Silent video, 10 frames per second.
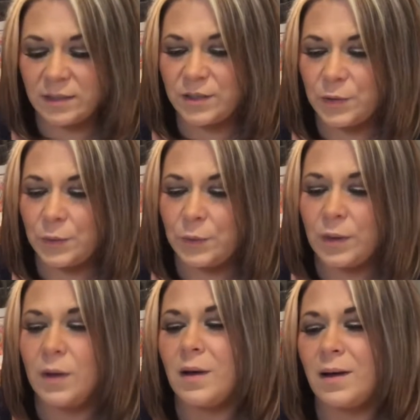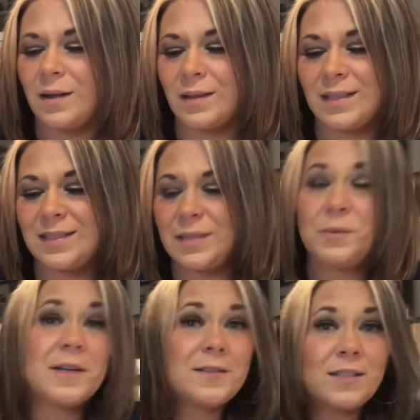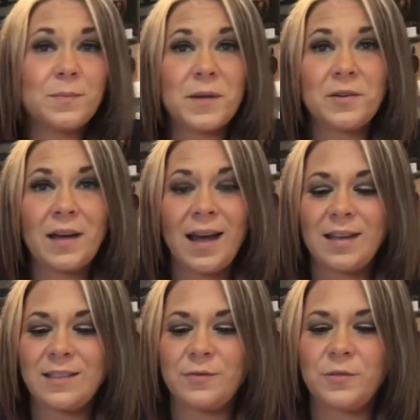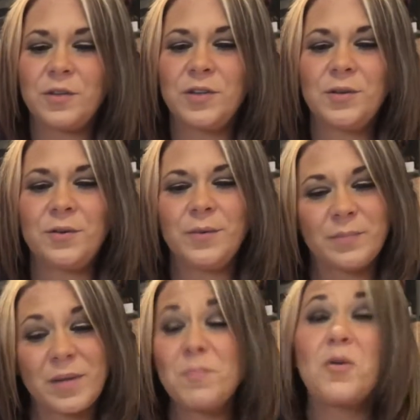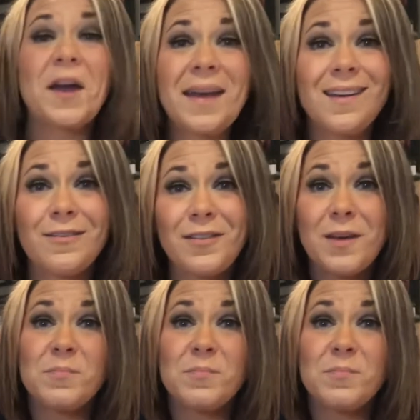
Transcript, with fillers: So let's see what else Spirit has for you. Be brave.